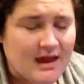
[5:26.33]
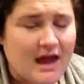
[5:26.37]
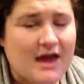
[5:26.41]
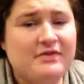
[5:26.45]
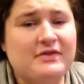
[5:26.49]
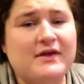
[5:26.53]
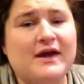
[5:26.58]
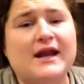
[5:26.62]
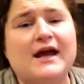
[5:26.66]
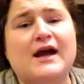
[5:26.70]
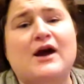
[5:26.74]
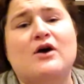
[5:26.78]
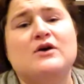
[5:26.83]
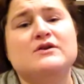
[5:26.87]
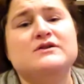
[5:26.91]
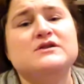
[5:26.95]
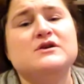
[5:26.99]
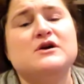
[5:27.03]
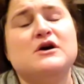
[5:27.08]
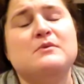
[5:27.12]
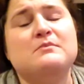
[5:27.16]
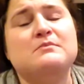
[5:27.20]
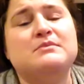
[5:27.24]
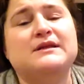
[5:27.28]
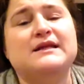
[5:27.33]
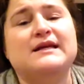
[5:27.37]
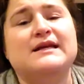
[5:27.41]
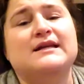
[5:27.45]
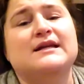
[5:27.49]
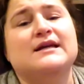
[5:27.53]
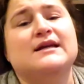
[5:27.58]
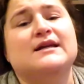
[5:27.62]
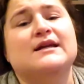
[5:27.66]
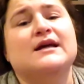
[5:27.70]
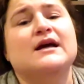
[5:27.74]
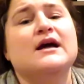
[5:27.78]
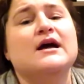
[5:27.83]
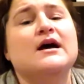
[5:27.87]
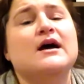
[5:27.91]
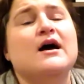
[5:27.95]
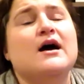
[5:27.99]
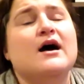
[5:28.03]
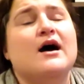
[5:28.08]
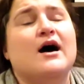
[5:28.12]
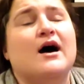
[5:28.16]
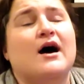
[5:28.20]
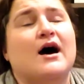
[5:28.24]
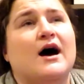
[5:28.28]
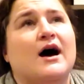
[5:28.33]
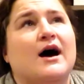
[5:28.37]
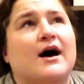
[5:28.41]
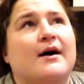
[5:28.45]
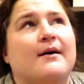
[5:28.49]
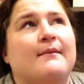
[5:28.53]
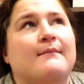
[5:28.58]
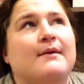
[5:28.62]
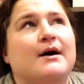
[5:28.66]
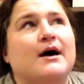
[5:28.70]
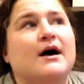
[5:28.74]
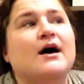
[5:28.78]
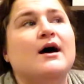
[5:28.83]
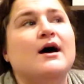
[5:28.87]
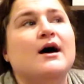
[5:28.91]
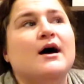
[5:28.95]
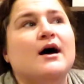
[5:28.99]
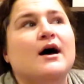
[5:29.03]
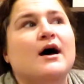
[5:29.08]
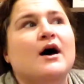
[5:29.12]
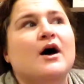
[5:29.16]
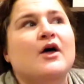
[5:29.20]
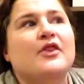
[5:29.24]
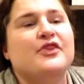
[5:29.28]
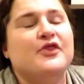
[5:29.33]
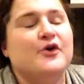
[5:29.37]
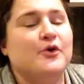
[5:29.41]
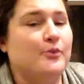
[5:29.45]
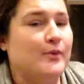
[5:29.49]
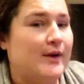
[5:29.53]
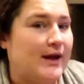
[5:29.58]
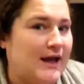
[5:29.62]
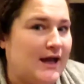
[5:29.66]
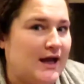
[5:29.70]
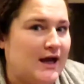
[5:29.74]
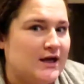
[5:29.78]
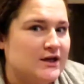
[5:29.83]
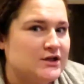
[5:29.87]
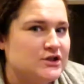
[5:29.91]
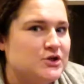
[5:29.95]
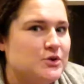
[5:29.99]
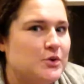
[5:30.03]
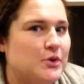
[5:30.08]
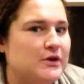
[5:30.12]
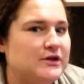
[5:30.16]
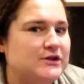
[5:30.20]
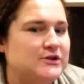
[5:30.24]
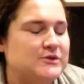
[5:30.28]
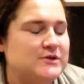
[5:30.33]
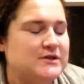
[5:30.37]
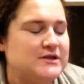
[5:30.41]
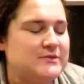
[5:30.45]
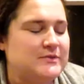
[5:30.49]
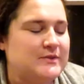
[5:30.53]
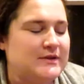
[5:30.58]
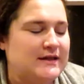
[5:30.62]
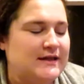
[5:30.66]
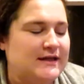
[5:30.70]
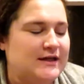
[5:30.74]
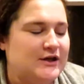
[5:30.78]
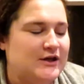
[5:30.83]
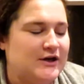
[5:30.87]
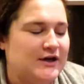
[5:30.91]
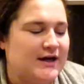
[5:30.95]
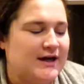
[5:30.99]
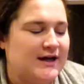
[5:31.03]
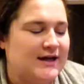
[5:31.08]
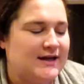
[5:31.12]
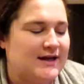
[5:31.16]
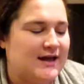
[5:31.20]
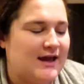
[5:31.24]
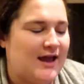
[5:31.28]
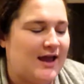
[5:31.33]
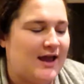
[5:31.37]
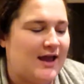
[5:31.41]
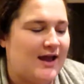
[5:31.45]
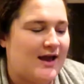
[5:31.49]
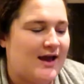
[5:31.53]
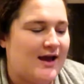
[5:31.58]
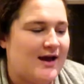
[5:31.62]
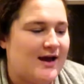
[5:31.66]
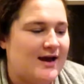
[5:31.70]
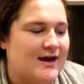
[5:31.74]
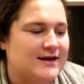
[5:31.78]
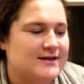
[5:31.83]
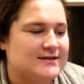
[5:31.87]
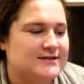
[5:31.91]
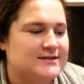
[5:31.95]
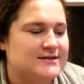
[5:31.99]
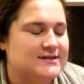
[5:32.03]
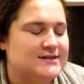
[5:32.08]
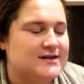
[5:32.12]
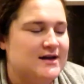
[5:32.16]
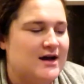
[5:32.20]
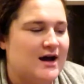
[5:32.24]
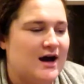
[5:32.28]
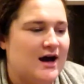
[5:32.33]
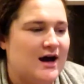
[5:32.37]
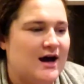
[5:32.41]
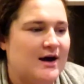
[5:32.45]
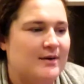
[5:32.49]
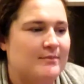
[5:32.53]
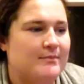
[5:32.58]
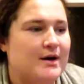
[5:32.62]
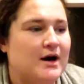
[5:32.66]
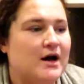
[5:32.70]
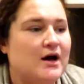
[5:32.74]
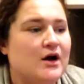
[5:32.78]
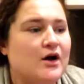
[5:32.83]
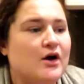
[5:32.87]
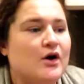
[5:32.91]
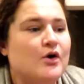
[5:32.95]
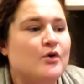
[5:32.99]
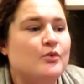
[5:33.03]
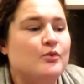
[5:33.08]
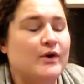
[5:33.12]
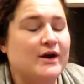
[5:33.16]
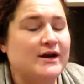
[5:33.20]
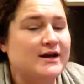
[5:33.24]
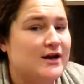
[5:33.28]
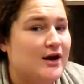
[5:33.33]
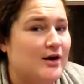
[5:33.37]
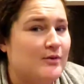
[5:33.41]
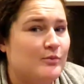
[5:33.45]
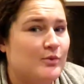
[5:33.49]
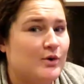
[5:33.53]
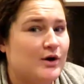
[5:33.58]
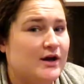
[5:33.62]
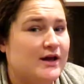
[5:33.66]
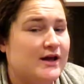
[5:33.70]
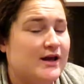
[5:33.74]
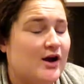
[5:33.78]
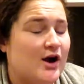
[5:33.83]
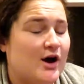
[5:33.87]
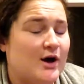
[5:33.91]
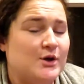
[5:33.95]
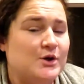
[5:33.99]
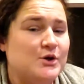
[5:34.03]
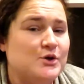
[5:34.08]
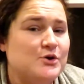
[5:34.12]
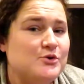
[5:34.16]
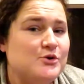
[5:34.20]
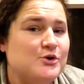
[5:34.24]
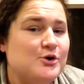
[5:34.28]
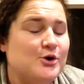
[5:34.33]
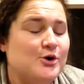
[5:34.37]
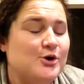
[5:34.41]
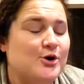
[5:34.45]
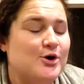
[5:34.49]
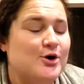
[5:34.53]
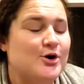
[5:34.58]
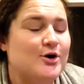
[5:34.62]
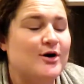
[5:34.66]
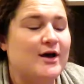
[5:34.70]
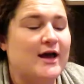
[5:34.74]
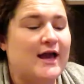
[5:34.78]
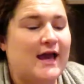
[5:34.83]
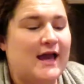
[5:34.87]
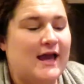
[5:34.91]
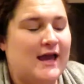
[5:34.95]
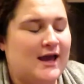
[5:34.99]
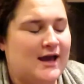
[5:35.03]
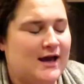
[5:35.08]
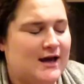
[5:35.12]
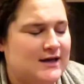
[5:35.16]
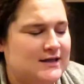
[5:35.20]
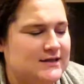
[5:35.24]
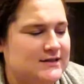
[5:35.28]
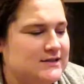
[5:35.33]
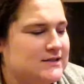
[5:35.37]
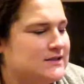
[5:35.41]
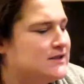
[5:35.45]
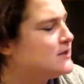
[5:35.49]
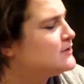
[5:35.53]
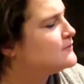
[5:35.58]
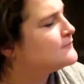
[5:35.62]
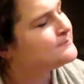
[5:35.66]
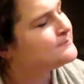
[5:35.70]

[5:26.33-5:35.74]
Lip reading: And then I also completed The Ranch, which was really good. And right now I'm working on New Girl and